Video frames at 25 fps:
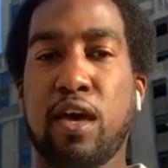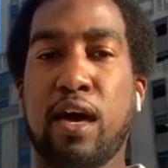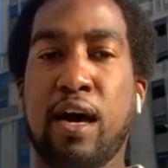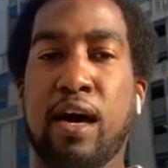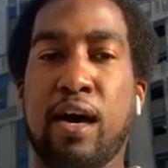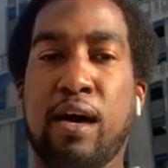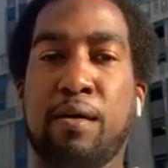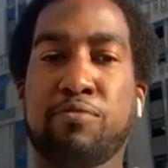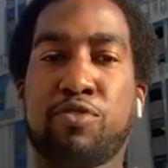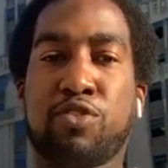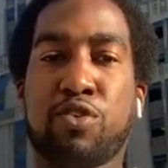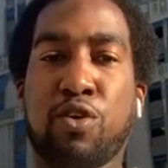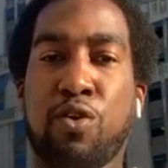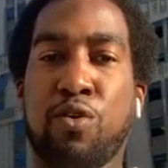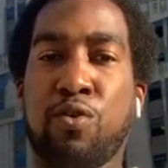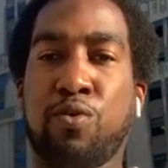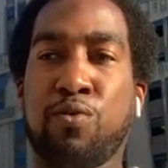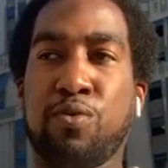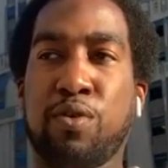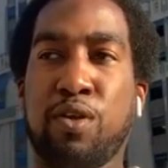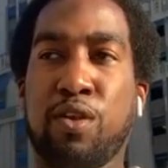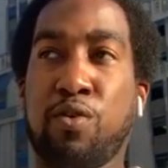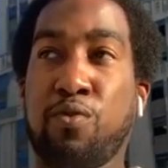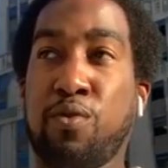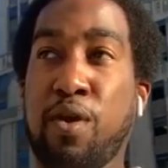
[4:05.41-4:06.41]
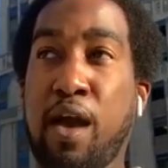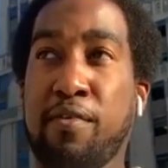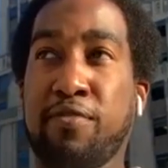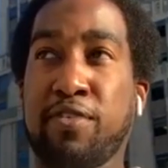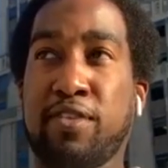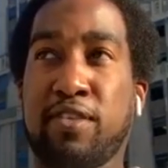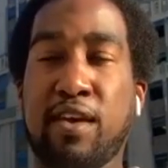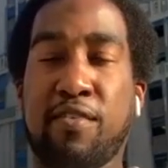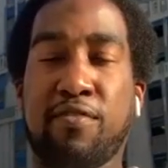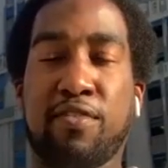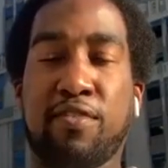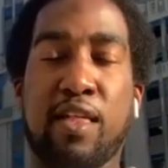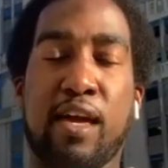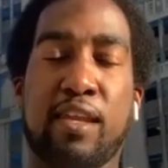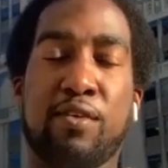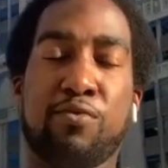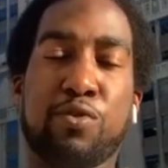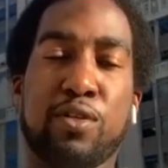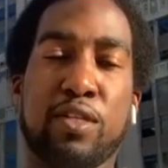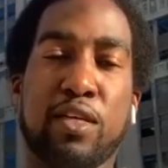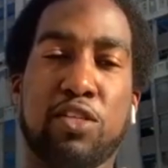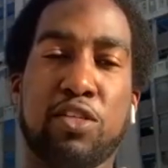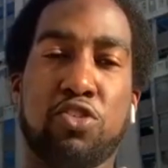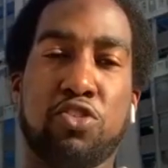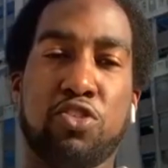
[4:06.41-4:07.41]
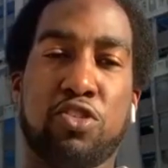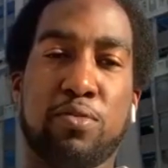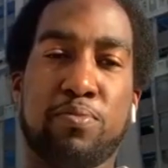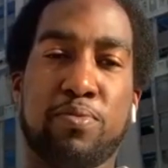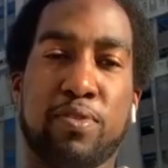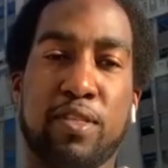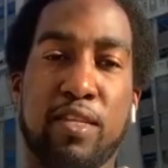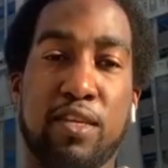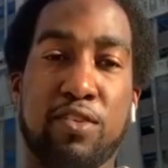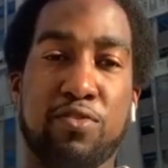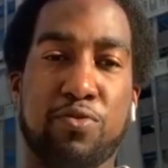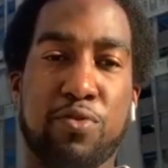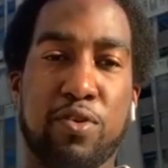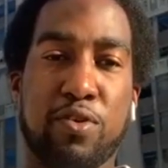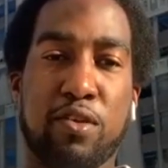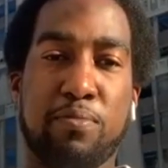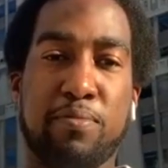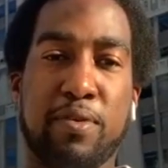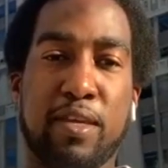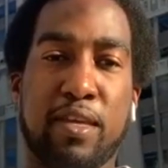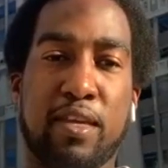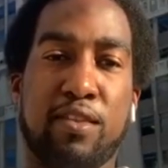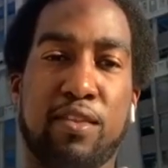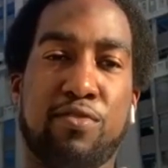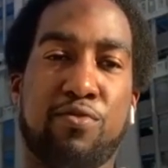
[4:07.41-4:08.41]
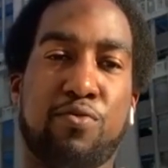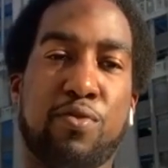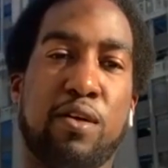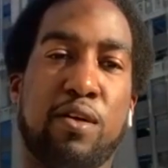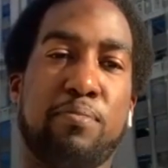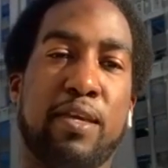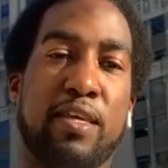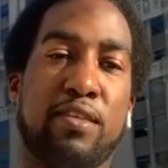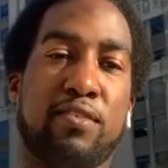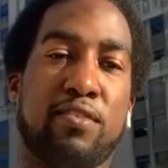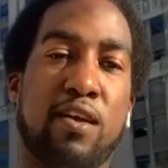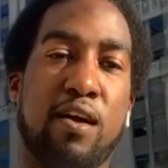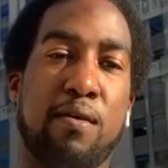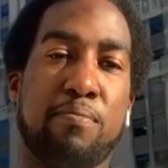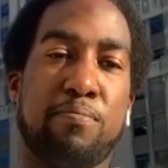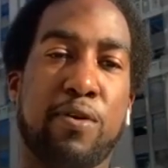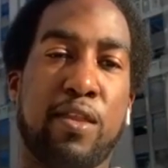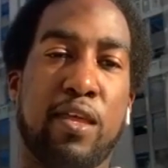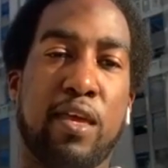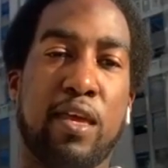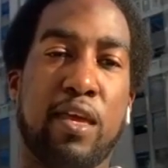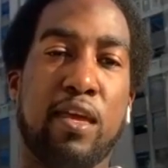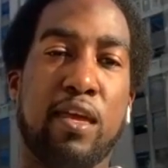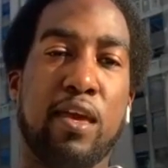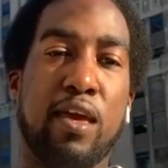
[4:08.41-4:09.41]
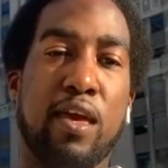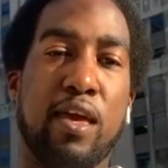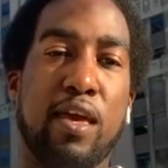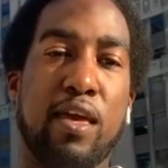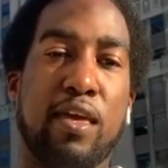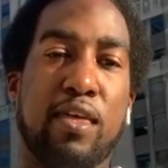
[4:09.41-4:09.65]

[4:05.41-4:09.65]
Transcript: Um, so you know we obviously have a lot of relationships in Israel, being an Israel-based company.